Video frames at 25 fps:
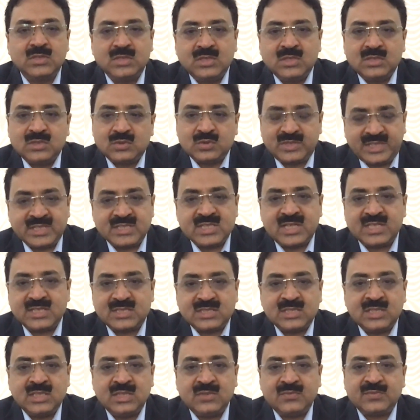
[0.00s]
So, yes, I
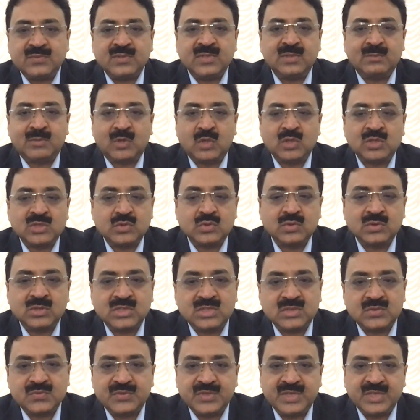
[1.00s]
see if the
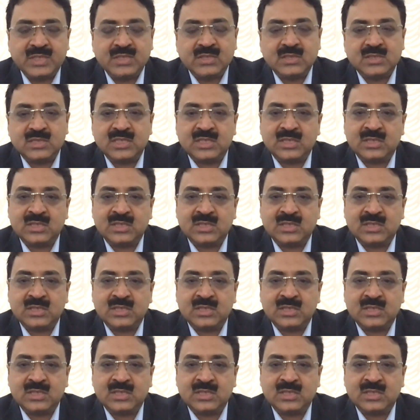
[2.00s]
monsoon is weak,